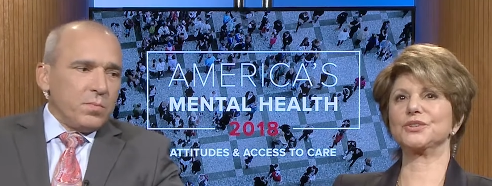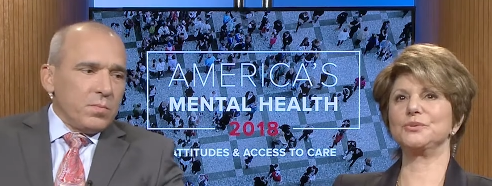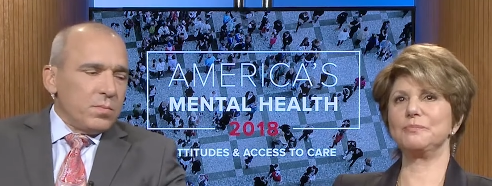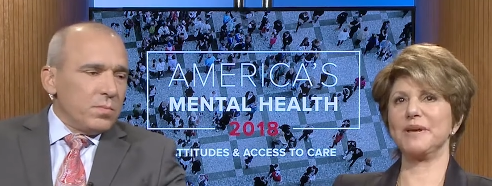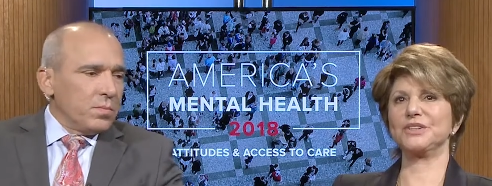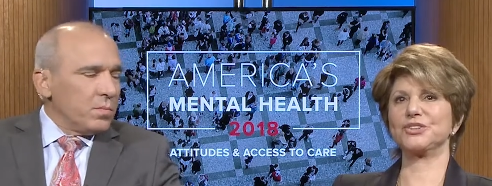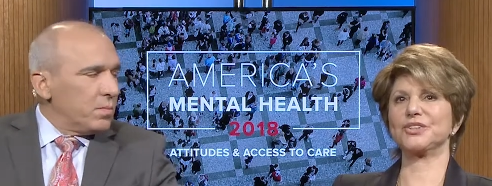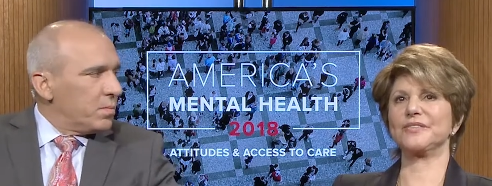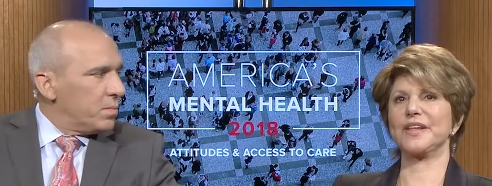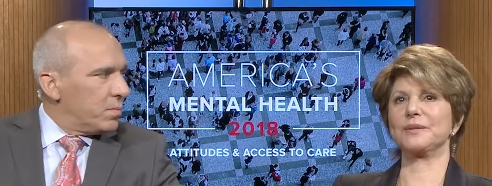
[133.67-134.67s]
Speaker 1: you
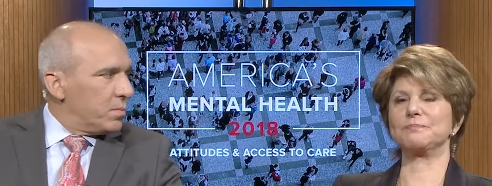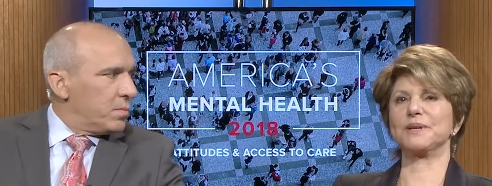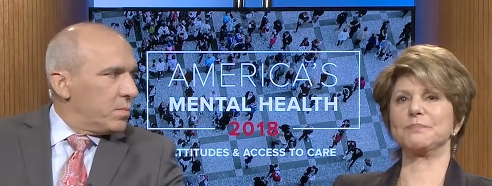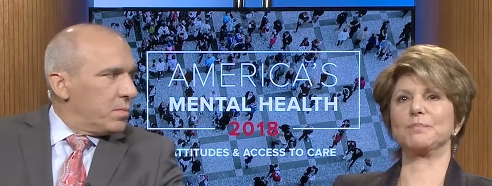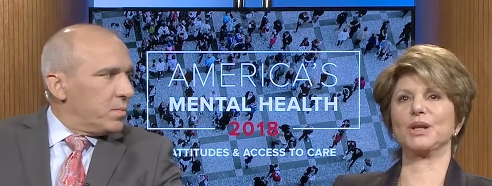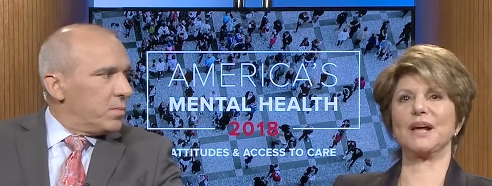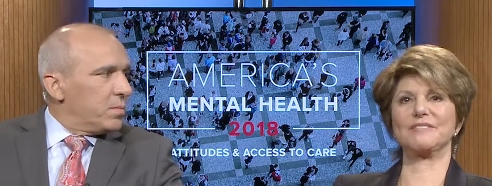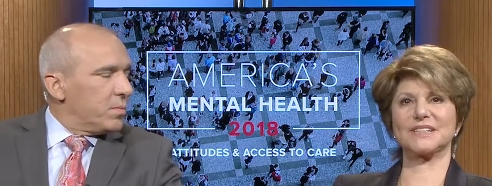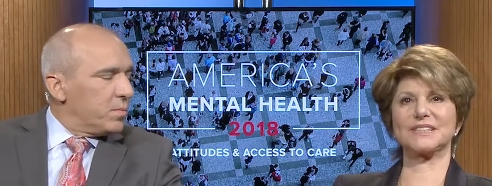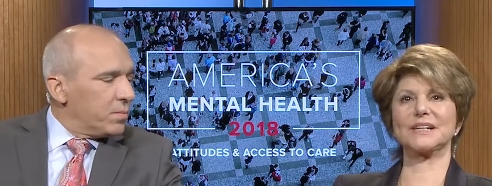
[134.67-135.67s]
mentioned that people
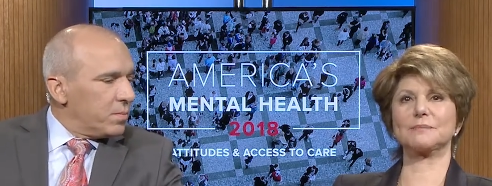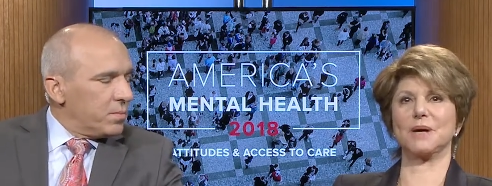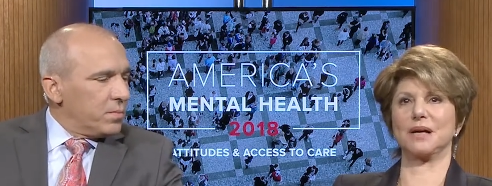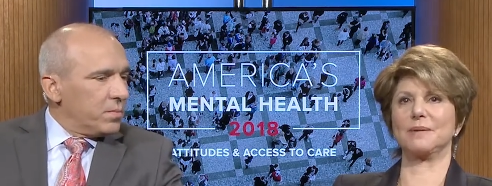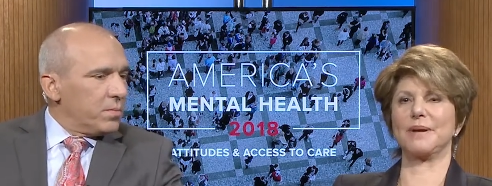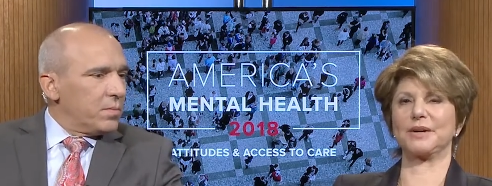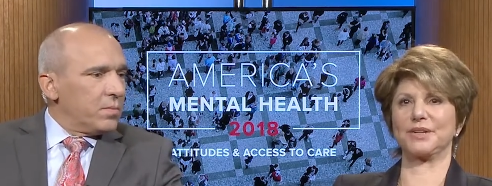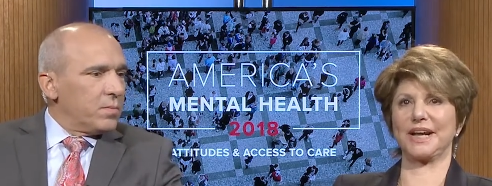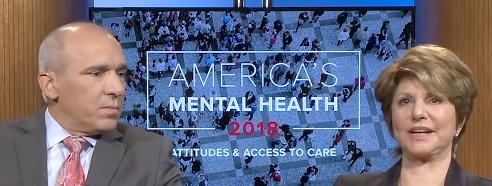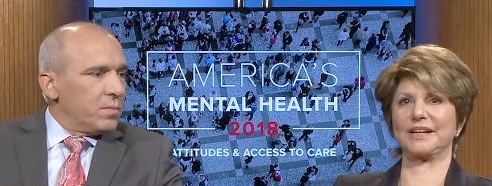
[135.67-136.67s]
have a stigma
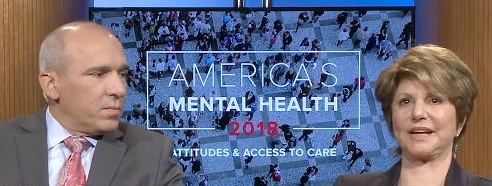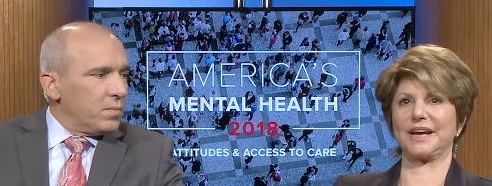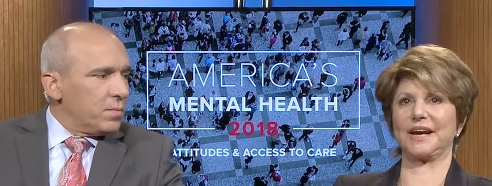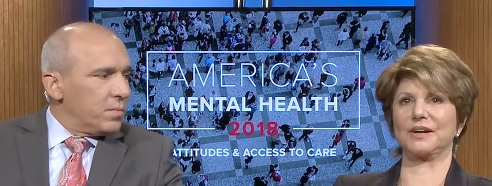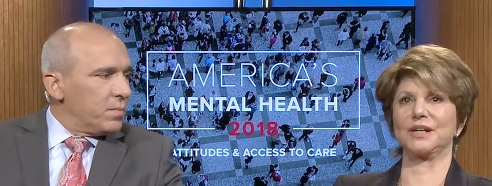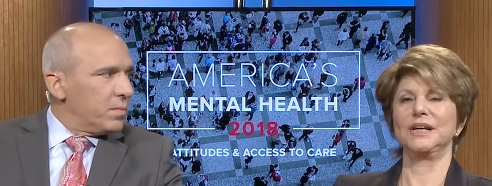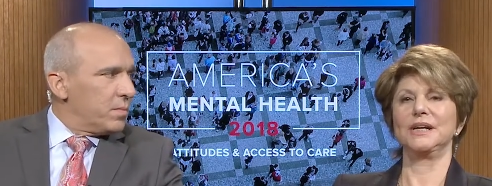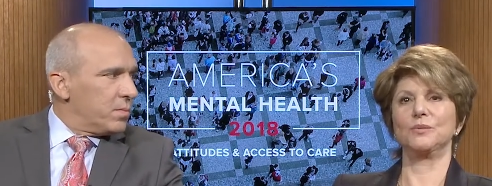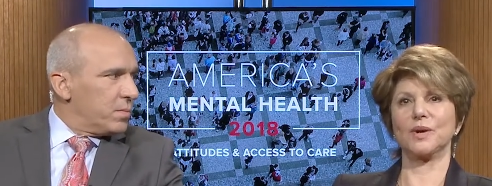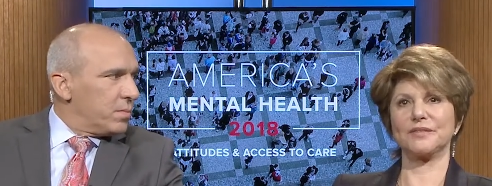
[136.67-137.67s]
about getting care.
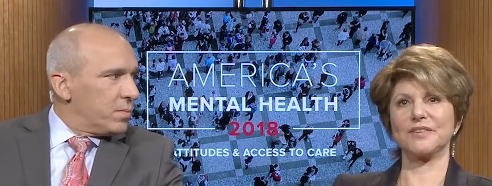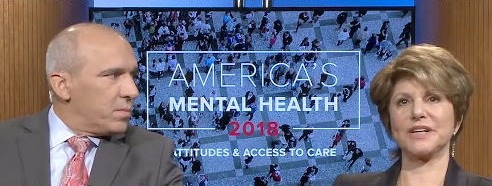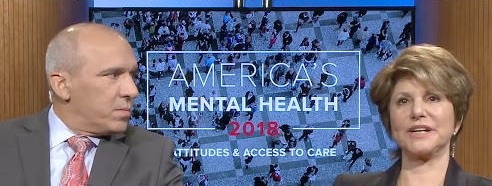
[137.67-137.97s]
One of the